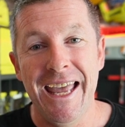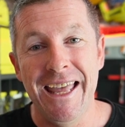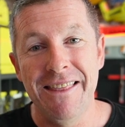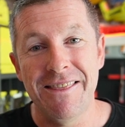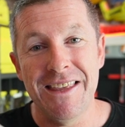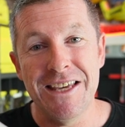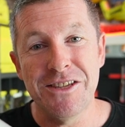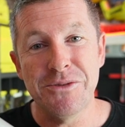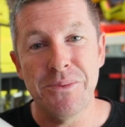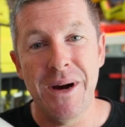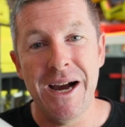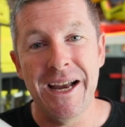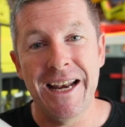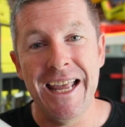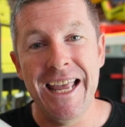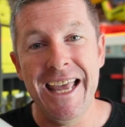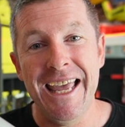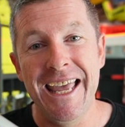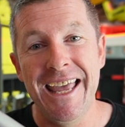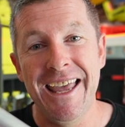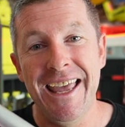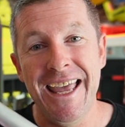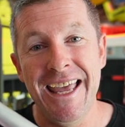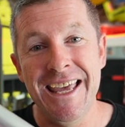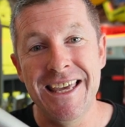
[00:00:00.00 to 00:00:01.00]
This one
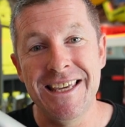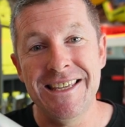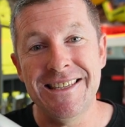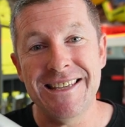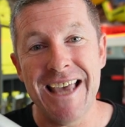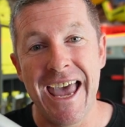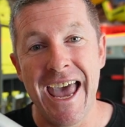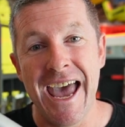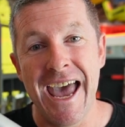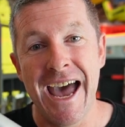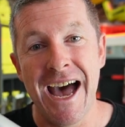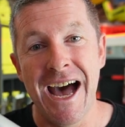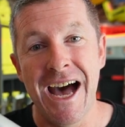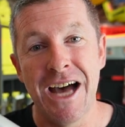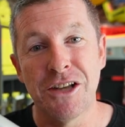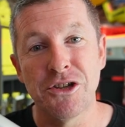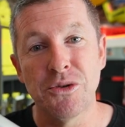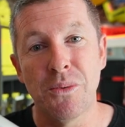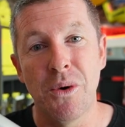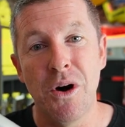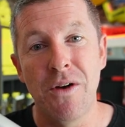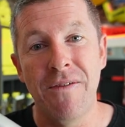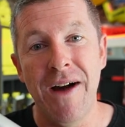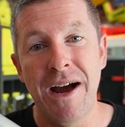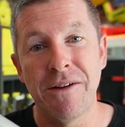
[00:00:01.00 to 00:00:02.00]
here is our
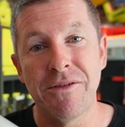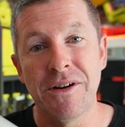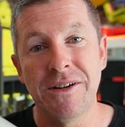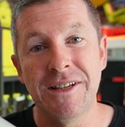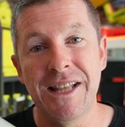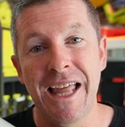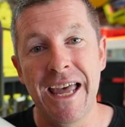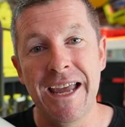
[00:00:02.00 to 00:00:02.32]
1200